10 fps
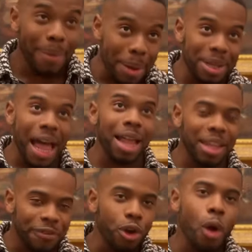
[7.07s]
Maybe
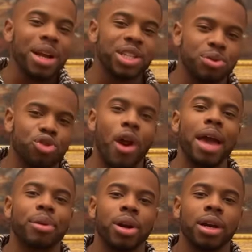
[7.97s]
not. If you're already a
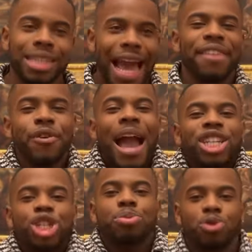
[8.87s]
subscriber, yeah, if you
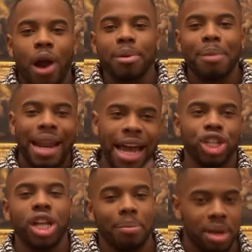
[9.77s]
actually subscribe, you might
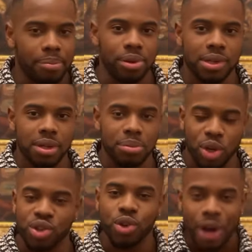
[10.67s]
actually not be a pussy
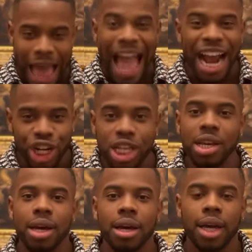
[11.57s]
because you're
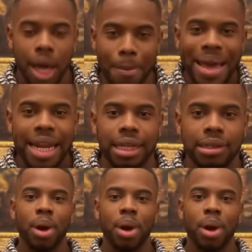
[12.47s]
actually committed.